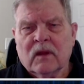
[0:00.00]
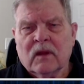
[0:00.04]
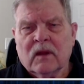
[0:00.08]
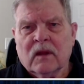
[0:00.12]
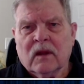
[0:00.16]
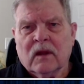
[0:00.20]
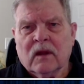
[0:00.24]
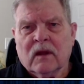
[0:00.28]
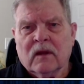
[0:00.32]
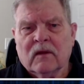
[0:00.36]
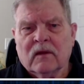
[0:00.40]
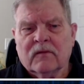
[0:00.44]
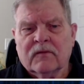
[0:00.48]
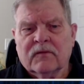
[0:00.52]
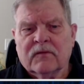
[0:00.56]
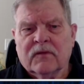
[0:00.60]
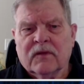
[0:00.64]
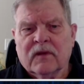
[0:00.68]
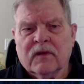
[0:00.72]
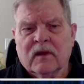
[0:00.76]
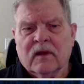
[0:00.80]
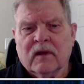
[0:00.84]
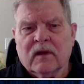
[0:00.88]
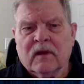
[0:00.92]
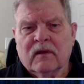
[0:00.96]
of
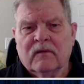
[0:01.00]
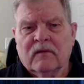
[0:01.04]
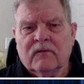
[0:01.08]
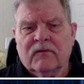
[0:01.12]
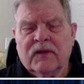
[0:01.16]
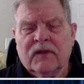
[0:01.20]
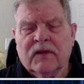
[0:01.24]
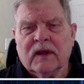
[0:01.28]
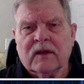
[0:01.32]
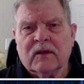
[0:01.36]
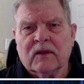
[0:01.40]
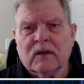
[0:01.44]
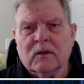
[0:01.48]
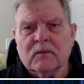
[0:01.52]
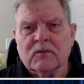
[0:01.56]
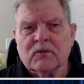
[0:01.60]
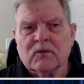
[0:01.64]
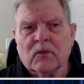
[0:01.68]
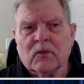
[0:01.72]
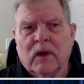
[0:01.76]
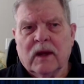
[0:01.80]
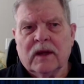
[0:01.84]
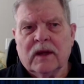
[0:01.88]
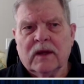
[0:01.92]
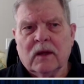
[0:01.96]
uh,
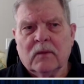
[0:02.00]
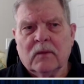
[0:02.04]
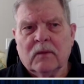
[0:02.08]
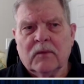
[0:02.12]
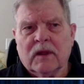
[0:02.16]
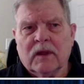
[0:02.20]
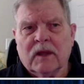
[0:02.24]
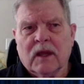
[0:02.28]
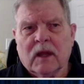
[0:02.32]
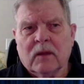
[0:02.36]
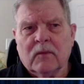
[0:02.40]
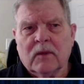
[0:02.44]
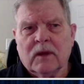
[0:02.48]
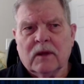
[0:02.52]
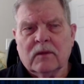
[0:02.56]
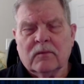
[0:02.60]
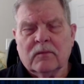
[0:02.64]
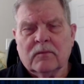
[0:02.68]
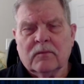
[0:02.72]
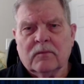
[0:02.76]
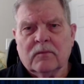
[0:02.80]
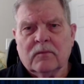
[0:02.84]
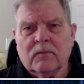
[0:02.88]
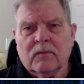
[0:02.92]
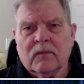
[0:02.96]
victims wind up
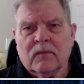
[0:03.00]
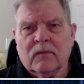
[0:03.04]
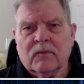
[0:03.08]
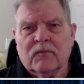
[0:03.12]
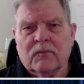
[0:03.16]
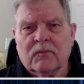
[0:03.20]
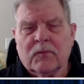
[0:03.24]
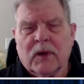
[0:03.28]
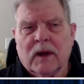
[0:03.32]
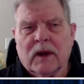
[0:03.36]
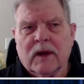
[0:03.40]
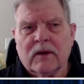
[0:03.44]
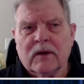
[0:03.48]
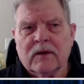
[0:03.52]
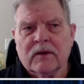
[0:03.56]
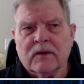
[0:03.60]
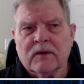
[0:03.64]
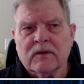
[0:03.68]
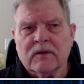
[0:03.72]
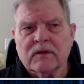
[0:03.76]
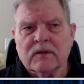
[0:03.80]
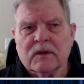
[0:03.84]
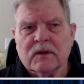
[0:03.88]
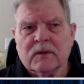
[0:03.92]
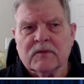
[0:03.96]
becoming
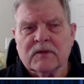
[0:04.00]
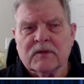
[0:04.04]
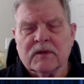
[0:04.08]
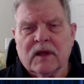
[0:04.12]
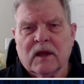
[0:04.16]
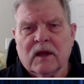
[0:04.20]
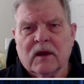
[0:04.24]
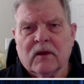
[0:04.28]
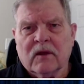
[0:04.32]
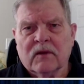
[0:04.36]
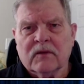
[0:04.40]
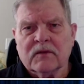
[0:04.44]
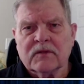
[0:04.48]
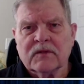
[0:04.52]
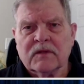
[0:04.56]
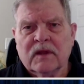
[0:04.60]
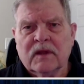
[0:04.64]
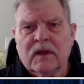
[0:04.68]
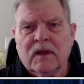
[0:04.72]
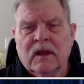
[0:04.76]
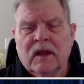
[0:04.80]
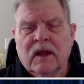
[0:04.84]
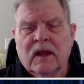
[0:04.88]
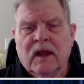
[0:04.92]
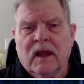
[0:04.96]
predators themselves,
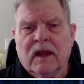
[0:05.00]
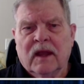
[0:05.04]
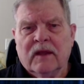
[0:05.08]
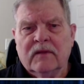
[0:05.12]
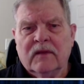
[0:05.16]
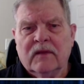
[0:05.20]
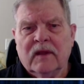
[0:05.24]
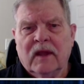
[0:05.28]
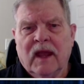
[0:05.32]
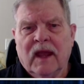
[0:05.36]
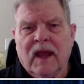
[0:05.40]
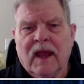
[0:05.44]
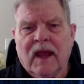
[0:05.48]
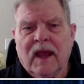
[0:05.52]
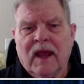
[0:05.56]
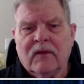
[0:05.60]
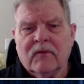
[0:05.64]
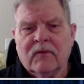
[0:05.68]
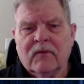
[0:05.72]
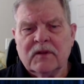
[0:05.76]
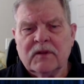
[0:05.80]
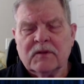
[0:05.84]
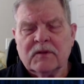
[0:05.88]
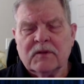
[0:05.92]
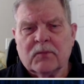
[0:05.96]
and the
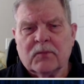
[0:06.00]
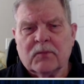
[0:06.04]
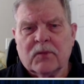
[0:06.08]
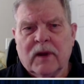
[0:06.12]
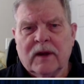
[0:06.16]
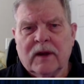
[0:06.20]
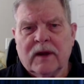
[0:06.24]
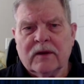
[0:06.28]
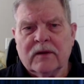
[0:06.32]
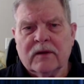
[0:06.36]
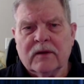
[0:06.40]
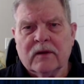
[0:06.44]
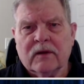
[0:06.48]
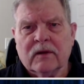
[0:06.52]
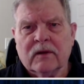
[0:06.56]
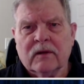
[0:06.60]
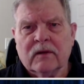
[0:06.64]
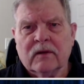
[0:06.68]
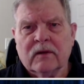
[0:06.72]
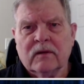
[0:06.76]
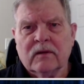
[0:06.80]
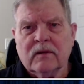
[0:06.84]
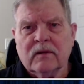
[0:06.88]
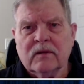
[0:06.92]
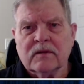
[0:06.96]
average predator
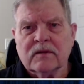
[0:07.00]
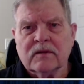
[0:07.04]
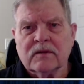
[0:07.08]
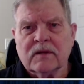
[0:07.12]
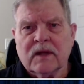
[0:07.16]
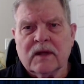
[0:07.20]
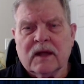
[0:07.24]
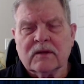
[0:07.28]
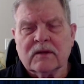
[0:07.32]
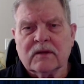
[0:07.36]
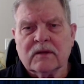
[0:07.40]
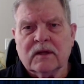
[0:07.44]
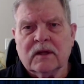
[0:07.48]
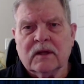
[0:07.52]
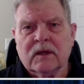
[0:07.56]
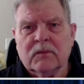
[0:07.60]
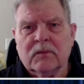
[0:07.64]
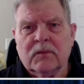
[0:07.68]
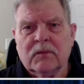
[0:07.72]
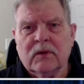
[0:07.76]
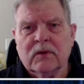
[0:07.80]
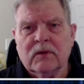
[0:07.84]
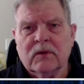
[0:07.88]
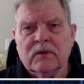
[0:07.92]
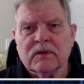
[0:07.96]
sexually
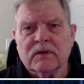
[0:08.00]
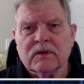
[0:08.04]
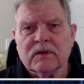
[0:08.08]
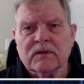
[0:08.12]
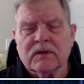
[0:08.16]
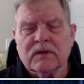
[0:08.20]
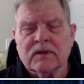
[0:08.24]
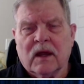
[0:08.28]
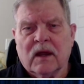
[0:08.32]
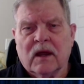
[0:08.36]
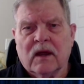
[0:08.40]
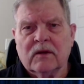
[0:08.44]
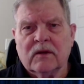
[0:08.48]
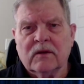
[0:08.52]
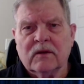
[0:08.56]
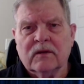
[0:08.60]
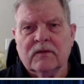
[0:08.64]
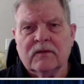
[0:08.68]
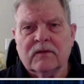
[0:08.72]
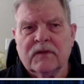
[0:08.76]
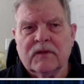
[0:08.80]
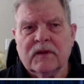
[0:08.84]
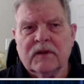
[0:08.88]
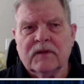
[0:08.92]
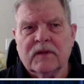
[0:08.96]
abuses
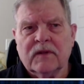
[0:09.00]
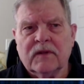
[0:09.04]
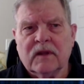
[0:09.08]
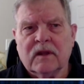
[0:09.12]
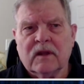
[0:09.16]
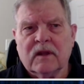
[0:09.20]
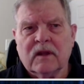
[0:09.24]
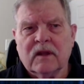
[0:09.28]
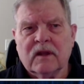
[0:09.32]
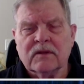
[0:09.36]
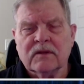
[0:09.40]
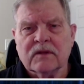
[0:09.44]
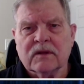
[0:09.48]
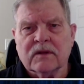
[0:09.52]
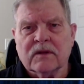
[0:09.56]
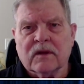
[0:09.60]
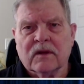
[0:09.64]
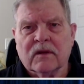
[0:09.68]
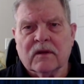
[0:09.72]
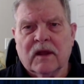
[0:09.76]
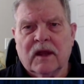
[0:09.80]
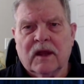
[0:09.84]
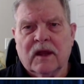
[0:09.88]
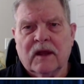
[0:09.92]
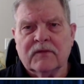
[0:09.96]
150 kids in
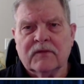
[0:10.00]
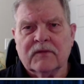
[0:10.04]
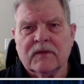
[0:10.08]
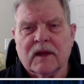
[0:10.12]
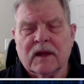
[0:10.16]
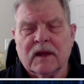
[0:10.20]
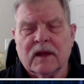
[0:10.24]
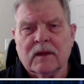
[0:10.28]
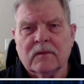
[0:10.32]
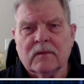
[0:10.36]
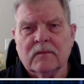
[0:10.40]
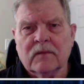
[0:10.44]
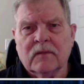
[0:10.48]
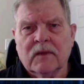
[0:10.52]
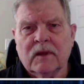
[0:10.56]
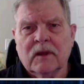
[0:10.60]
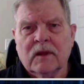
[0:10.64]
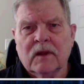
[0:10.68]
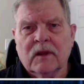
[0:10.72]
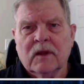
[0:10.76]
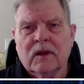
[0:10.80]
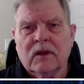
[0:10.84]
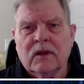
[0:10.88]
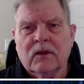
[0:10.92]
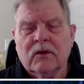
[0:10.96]
their lifetime
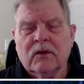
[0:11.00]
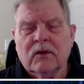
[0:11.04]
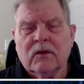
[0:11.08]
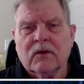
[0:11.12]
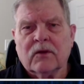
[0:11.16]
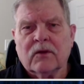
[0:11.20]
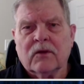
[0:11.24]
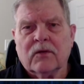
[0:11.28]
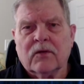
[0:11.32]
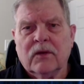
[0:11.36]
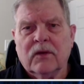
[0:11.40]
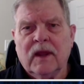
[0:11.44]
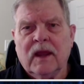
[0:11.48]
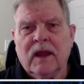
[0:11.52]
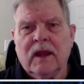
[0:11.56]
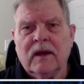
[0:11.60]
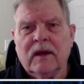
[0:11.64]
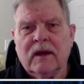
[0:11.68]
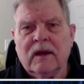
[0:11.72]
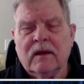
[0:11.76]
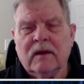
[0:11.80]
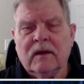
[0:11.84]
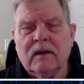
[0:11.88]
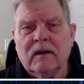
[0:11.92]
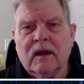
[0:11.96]
you're
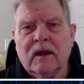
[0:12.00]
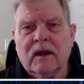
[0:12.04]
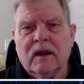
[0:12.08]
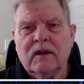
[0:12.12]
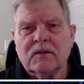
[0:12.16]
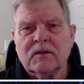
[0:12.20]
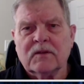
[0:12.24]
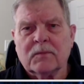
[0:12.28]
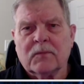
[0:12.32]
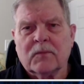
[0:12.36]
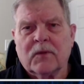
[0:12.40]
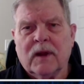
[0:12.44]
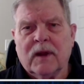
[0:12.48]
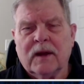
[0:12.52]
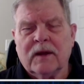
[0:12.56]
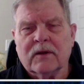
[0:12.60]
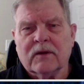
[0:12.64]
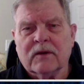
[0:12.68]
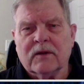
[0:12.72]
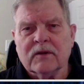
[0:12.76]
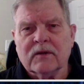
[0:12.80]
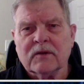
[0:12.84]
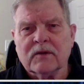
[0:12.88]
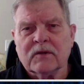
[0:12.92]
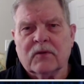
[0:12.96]
creating each
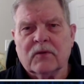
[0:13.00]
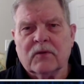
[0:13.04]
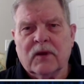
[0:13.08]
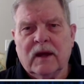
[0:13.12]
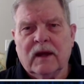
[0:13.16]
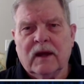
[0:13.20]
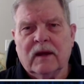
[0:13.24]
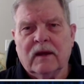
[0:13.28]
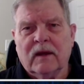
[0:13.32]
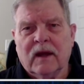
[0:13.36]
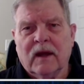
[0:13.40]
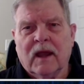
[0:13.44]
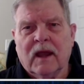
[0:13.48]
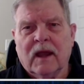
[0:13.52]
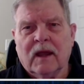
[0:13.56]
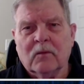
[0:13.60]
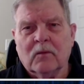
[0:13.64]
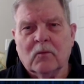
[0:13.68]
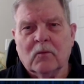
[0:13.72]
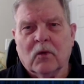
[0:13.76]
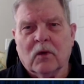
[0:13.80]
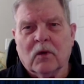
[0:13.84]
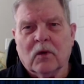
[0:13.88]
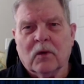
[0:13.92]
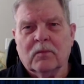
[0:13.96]
predator is creating nine
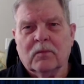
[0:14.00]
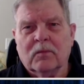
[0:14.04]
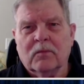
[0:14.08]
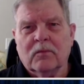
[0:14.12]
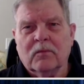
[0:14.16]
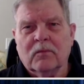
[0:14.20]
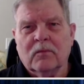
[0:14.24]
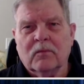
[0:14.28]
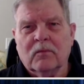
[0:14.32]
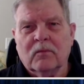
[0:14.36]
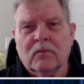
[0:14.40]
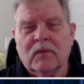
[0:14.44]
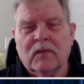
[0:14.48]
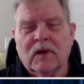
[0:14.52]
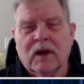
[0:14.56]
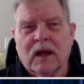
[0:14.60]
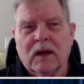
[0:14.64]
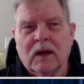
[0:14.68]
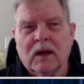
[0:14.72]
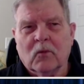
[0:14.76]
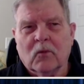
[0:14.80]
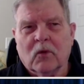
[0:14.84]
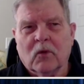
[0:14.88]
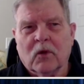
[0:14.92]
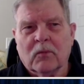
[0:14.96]
more
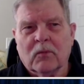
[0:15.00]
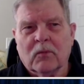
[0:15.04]
nine more